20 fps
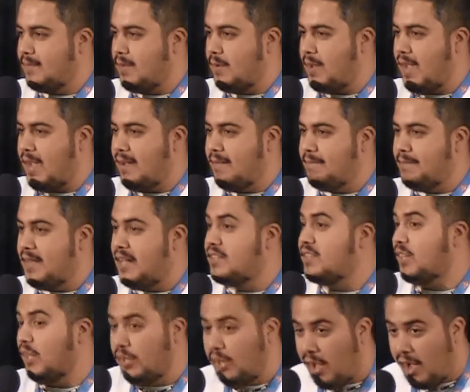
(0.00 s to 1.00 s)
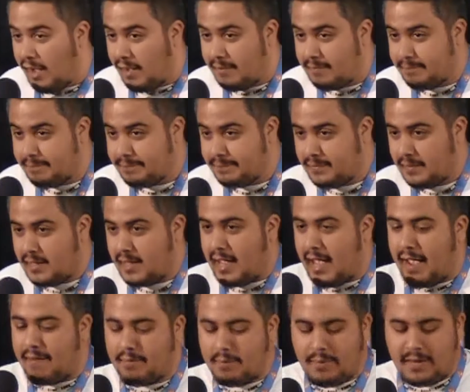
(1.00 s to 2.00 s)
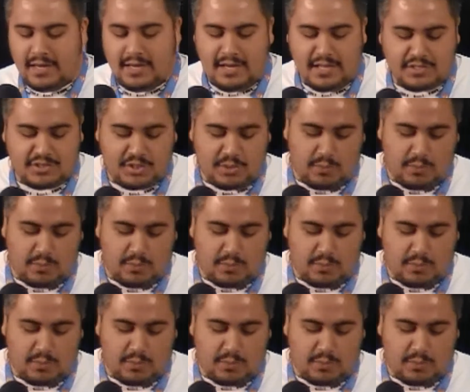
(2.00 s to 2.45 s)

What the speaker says: Okay? It's the law. Everybody needs